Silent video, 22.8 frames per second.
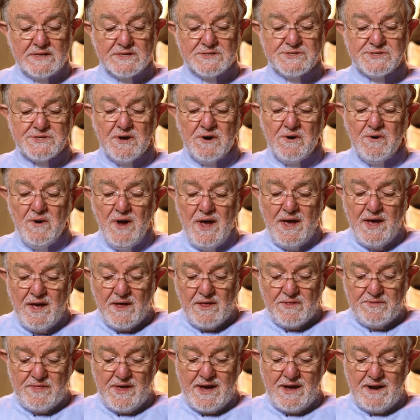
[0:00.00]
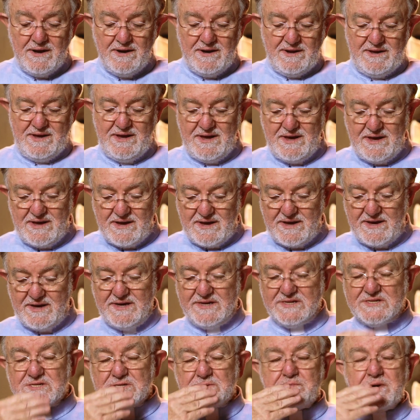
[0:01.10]
So then
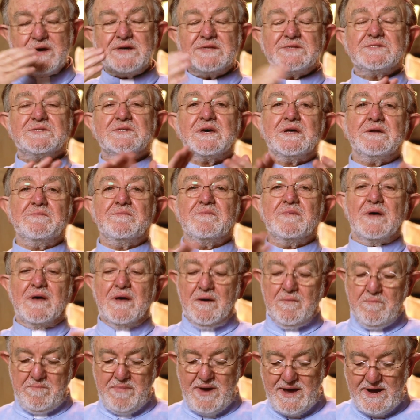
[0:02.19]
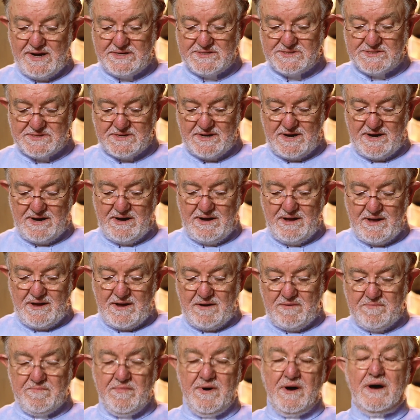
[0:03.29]
he spits and makes
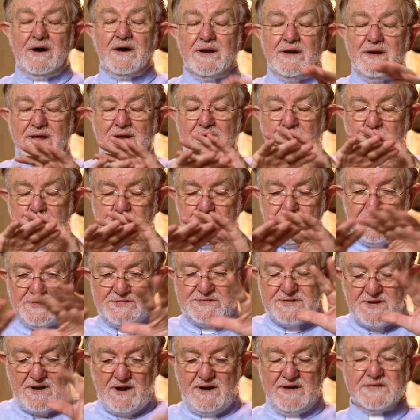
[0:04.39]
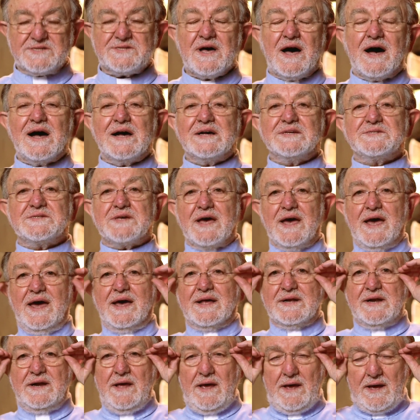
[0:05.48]
mud and puts it on his eyes
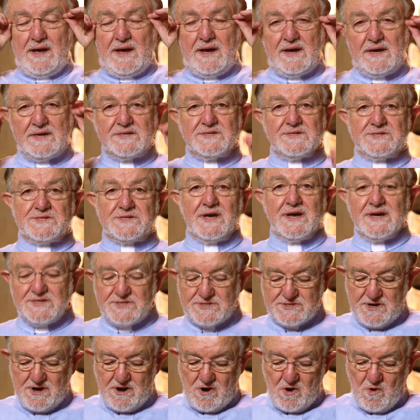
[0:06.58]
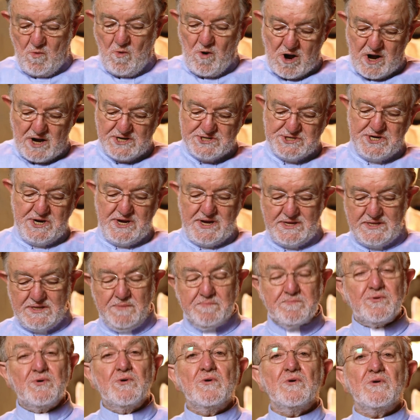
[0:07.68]
and says, go wash in the
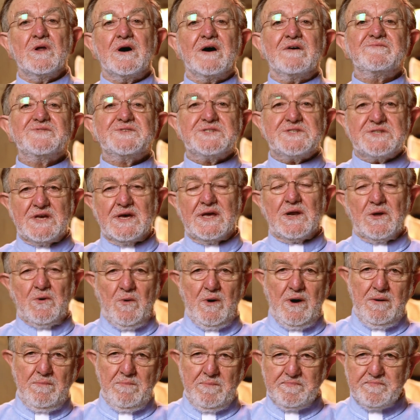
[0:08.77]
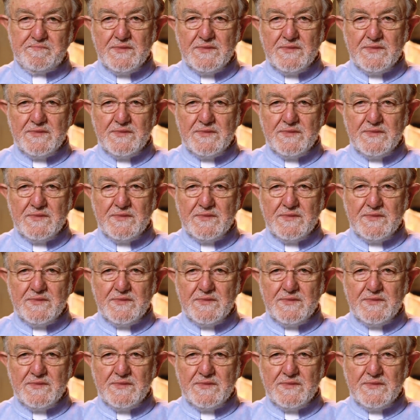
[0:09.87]
pool of Siloam.